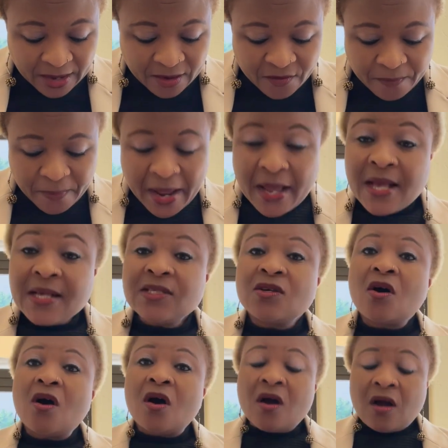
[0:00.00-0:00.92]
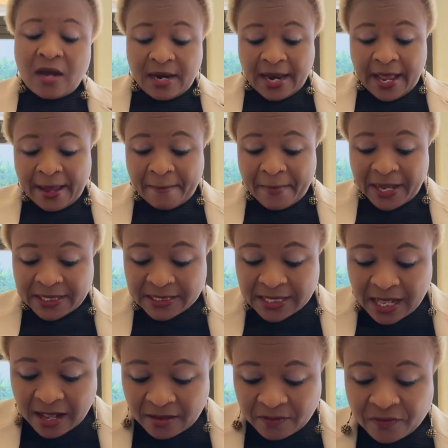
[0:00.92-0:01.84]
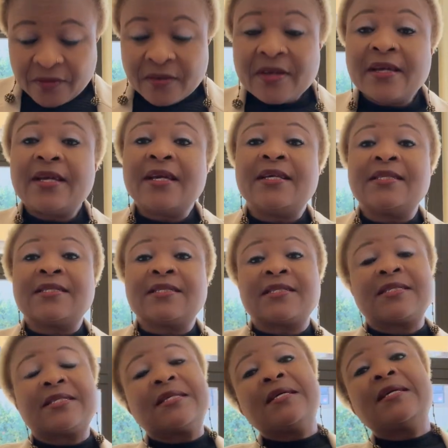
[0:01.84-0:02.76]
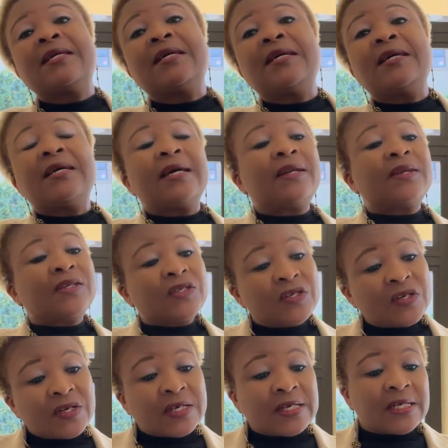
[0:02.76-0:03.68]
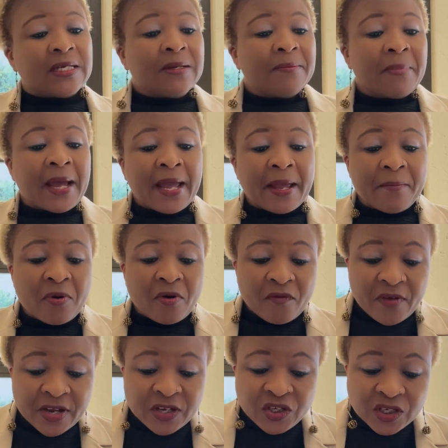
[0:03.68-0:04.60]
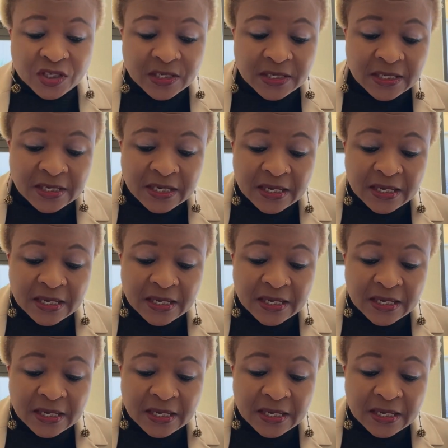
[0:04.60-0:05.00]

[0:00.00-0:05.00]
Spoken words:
Rebecca Zong, like myself, is an attorney by profession,